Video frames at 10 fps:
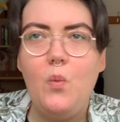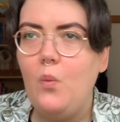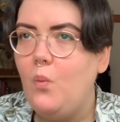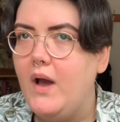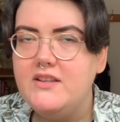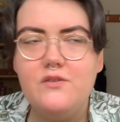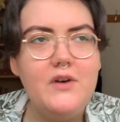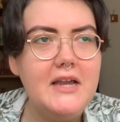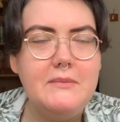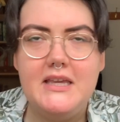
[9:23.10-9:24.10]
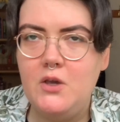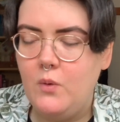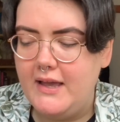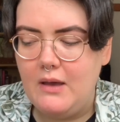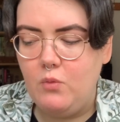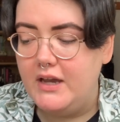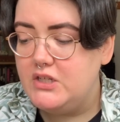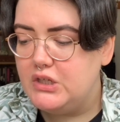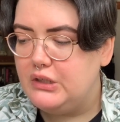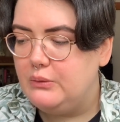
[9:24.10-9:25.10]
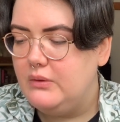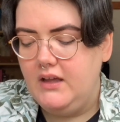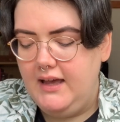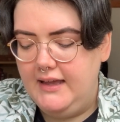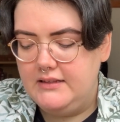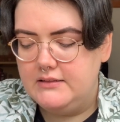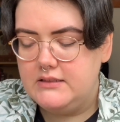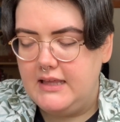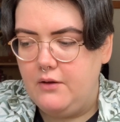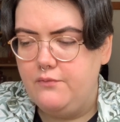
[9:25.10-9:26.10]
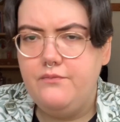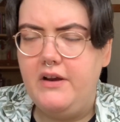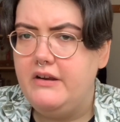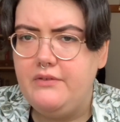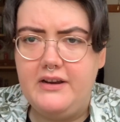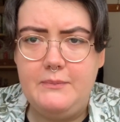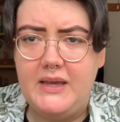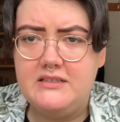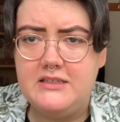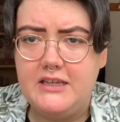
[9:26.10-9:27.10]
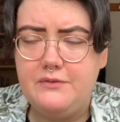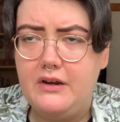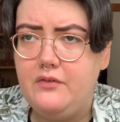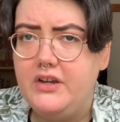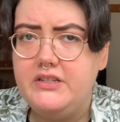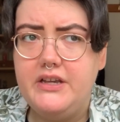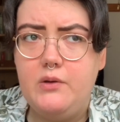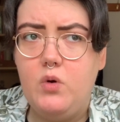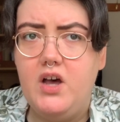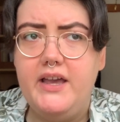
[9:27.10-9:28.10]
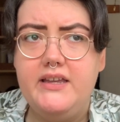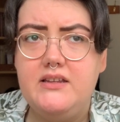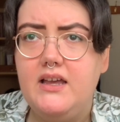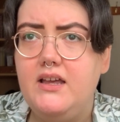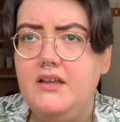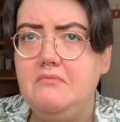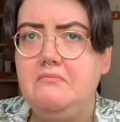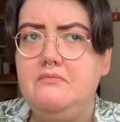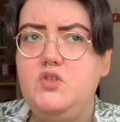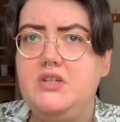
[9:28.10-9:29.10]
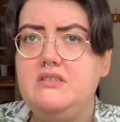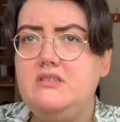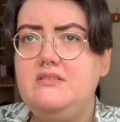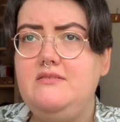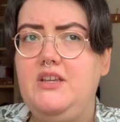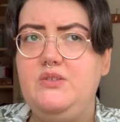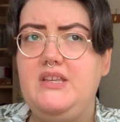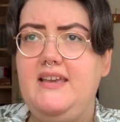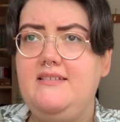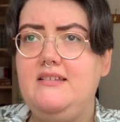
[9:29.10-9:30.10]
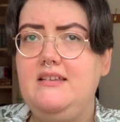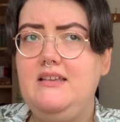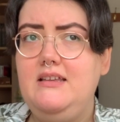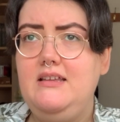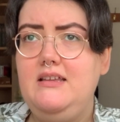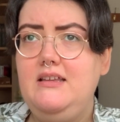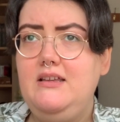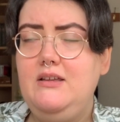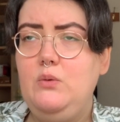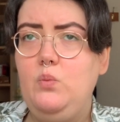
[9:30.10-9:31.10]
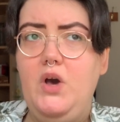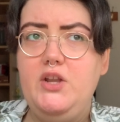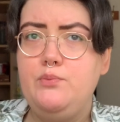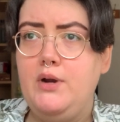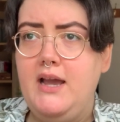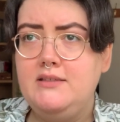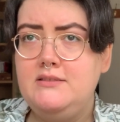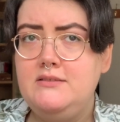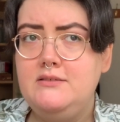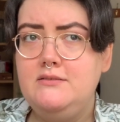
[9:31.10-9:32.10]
where to find me, who I am, what I do. And they are very, very basic, very, very DIY, just using WordPress,